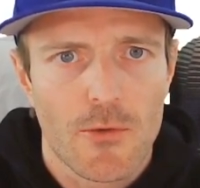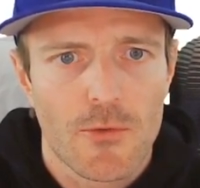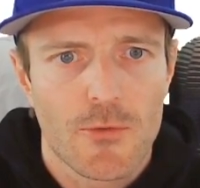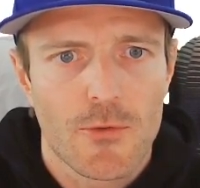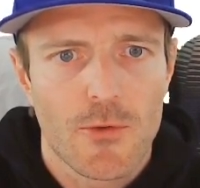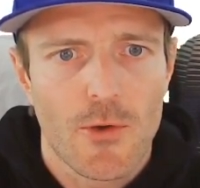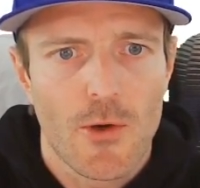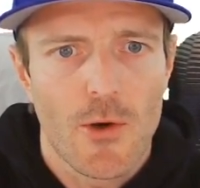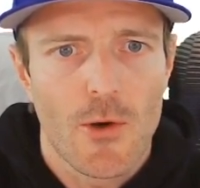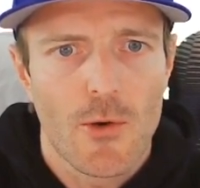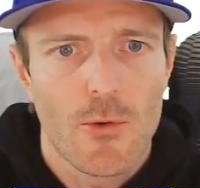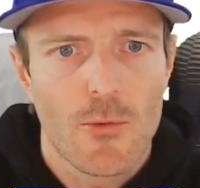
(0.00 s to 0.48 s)

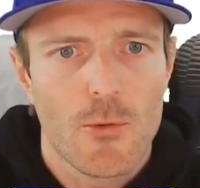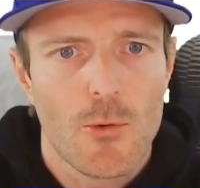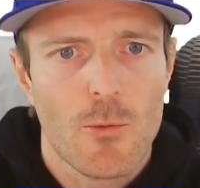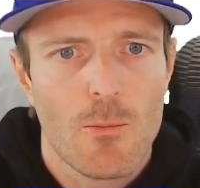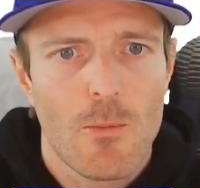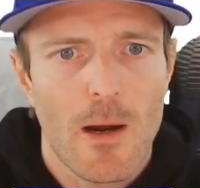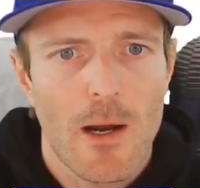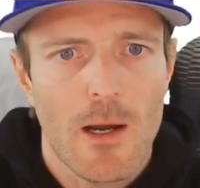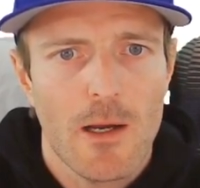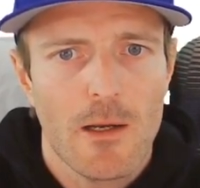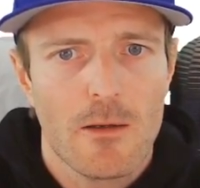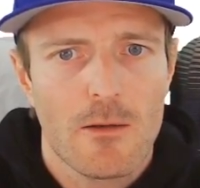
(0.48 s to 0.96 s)
So you
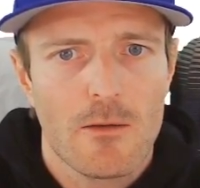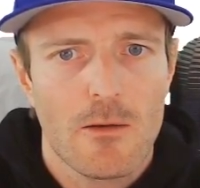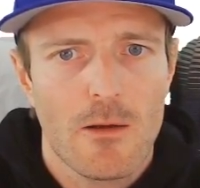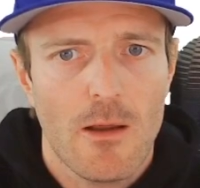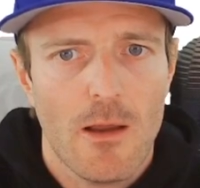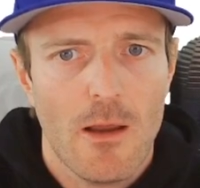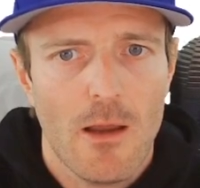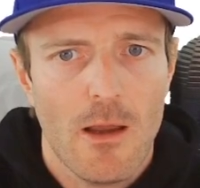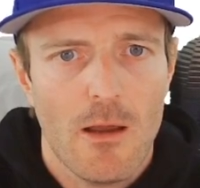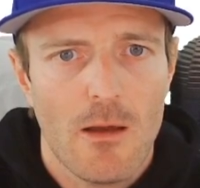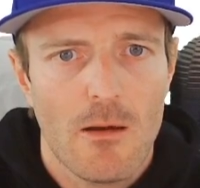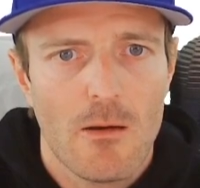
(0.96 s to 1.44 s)
might
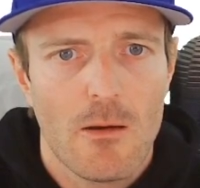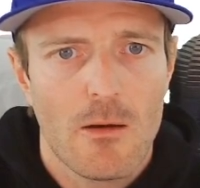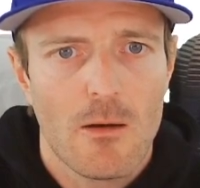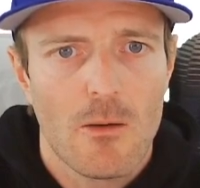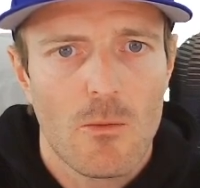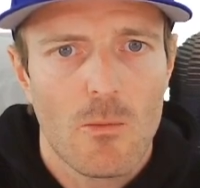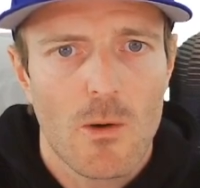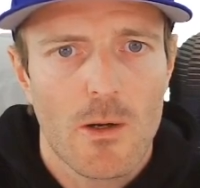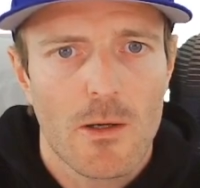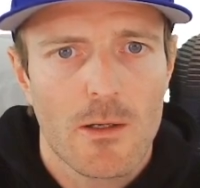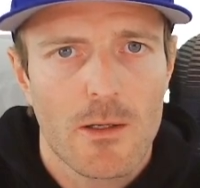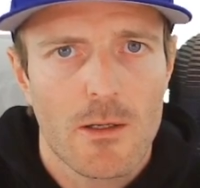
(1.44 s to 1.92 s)

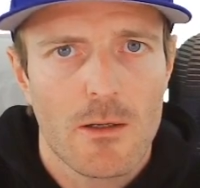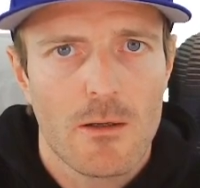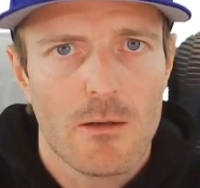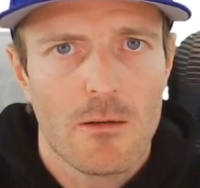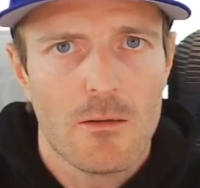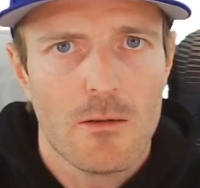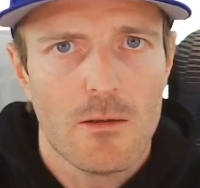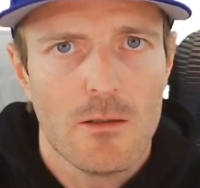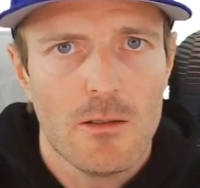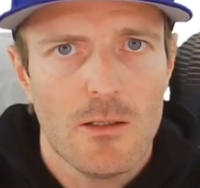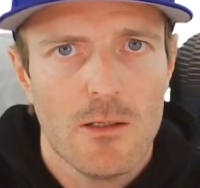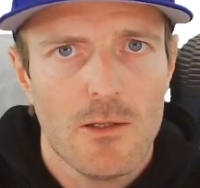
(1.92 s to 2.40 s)
want
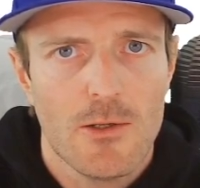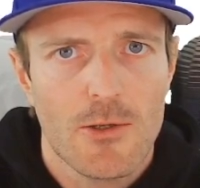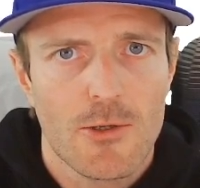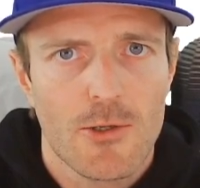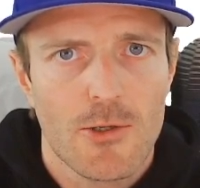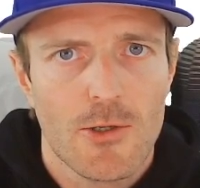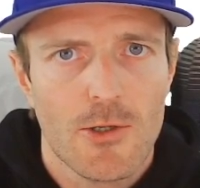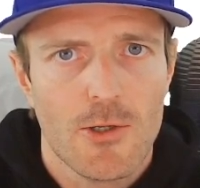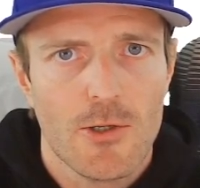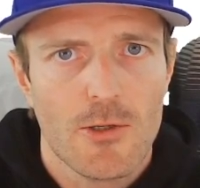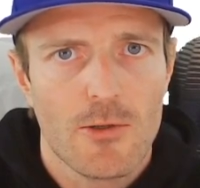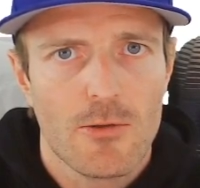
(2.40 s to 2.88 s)
to
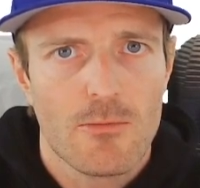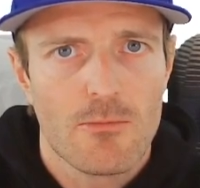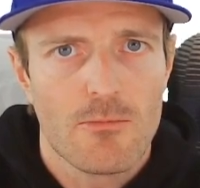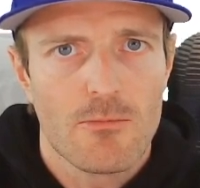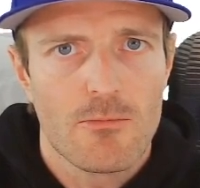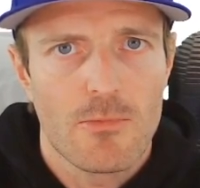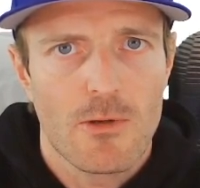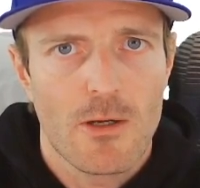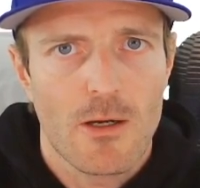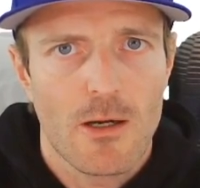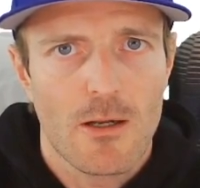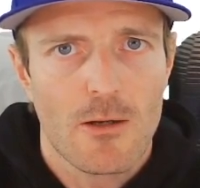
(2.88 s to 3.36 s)
either
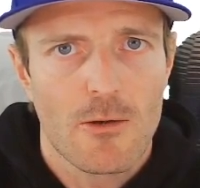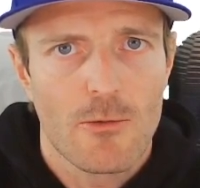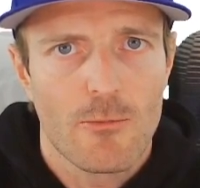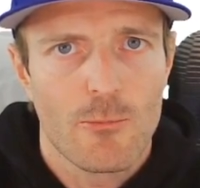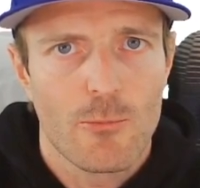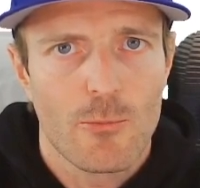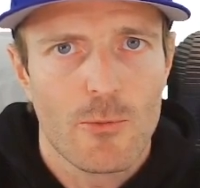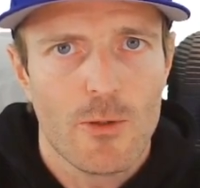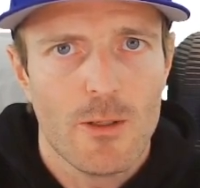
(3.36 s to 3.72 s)
kind of